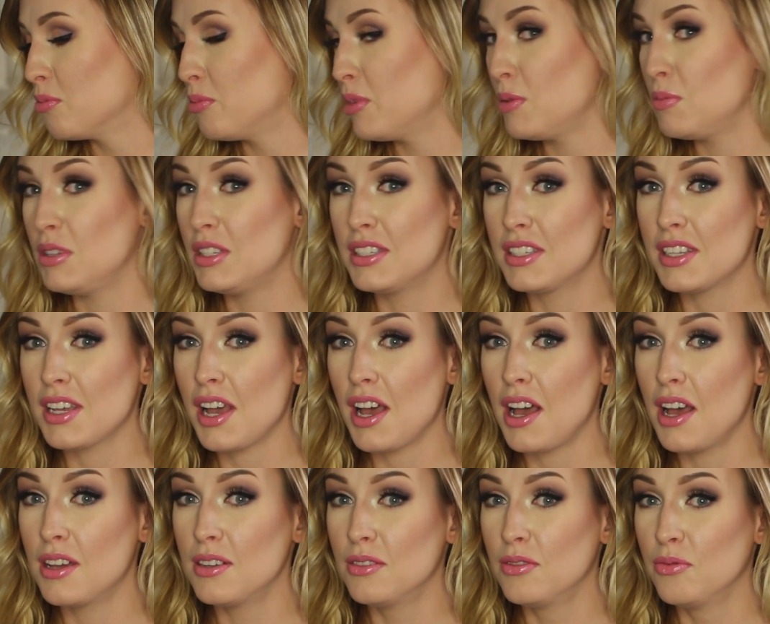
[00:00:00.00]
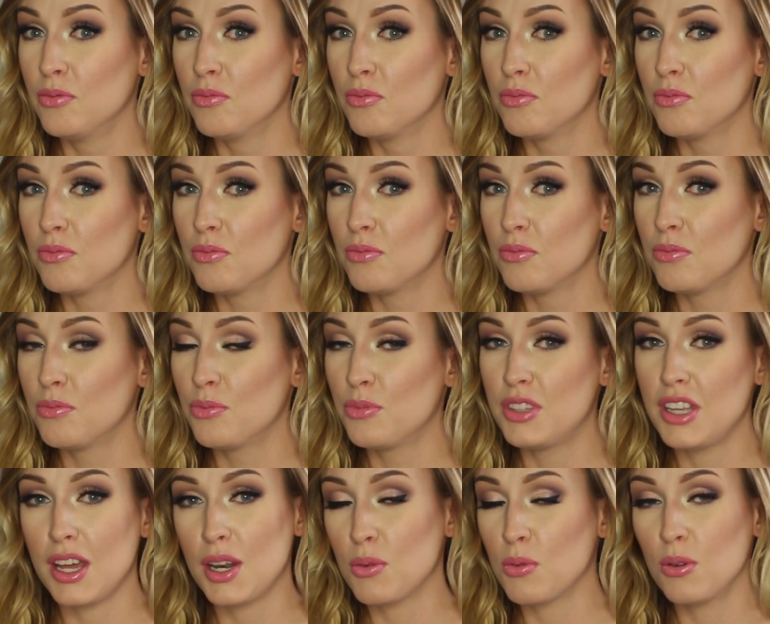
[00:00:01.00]
Baby's sad.
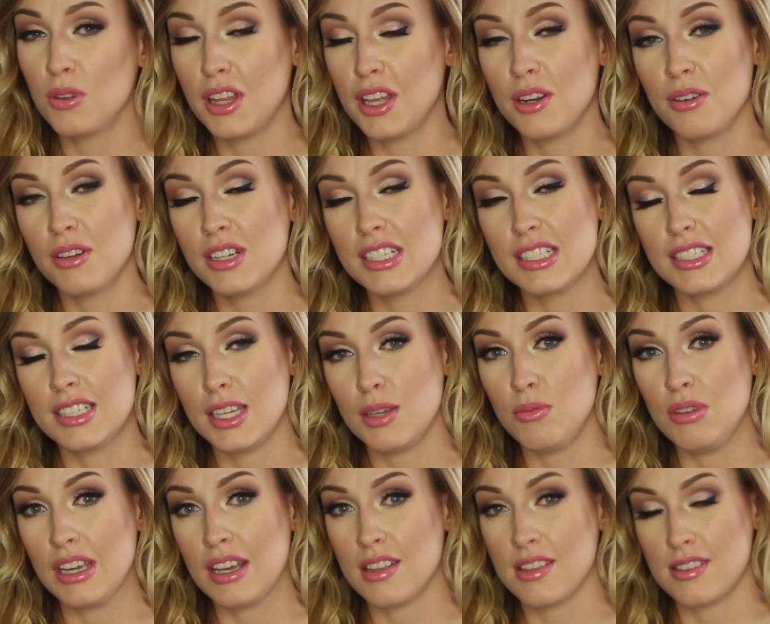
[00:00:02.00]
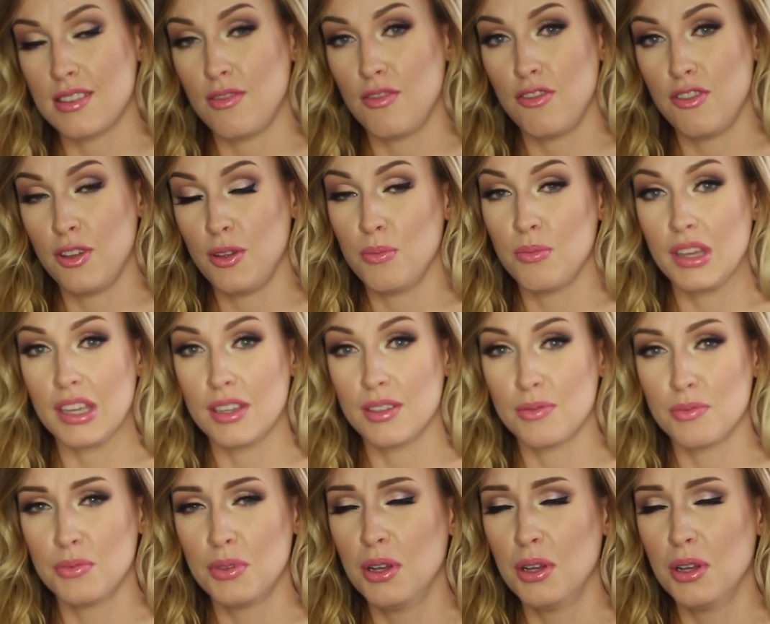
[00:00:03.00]
Daddy won't let him in to see me because I'm filming.